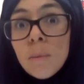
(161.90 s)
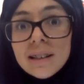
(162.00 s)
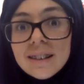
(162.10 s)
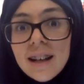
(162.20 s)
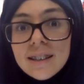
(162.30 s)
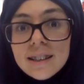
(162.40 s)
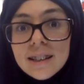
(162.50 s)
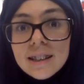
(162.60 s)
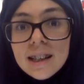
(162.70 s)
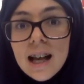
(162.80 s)
for math
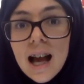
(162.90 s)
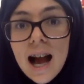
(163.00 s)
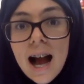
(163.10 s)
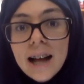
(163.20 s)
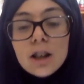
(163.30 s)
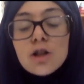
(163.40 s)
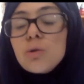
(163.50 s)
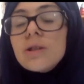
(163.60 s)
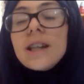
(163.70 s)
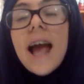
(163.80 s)
sciences, I can
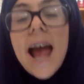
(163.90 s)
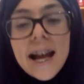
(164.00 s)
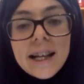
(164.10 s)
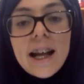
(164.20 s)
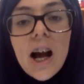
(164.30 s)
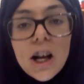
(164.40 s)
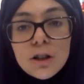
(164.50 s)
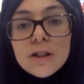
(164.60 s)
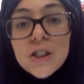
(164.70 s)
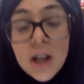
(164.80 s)
choose any
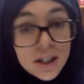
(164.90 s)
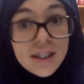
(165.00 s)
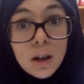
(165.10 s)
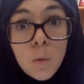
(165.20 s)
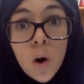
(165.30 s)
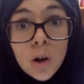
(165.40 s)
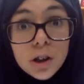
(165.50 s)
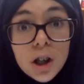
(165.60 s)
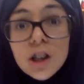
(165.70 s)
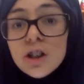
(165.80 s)
higher studies I
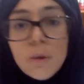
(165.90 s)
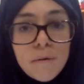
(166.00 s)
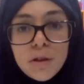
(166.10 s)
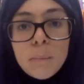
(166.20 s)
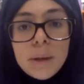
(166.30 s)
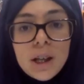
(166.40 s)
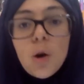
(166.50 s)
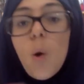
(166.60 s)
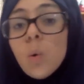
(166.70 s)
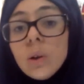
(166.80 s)
want, some of them
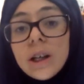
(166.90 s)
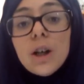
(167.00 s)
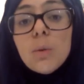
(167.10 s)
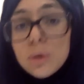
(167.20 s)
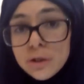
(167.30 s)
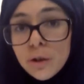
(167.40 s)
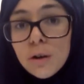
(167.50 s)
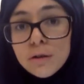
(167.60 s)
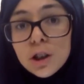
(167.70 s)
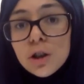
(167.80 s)
being only
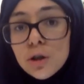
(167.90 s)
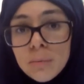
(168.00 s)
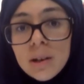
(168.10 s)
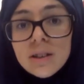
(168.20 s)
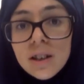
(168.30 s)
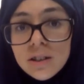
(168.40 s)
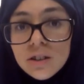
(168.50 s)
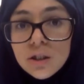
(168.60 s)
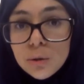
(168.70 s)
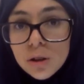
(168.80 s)
reserved to math
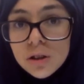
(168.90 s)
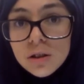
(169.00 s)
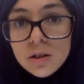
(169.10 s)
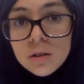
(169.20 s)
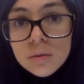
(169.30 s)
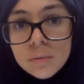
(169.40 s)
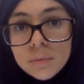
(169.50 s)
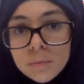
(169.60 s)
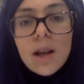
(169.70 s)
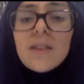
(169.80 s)
sciences students.
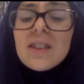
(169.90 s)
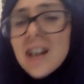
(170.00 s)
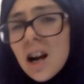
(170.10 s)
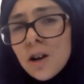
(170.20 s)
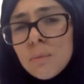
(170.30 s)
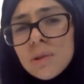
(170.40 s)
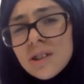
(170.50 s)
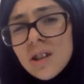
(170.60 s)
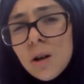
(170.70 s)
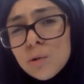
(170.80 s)
This
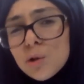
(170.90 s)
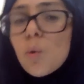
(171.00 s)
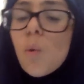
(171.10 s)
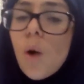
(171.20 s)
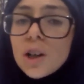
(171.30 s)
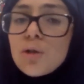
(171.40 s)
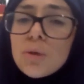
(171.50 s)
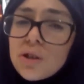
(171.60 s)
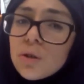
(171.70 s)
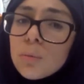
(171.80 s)
argument sounds quite
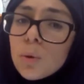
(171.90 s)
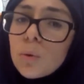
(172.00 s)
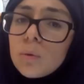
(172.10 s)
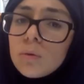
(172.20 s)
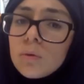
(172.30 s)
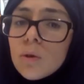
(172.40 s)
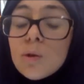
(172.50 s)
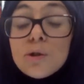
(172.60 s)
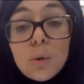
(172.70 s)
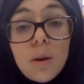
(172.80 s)
reasonable,
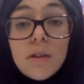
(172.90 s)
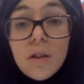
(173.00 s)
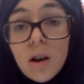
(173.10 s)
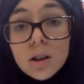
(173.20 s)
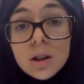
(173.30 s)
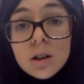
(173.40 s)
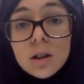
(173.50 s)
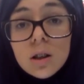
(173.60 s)
or so I thought,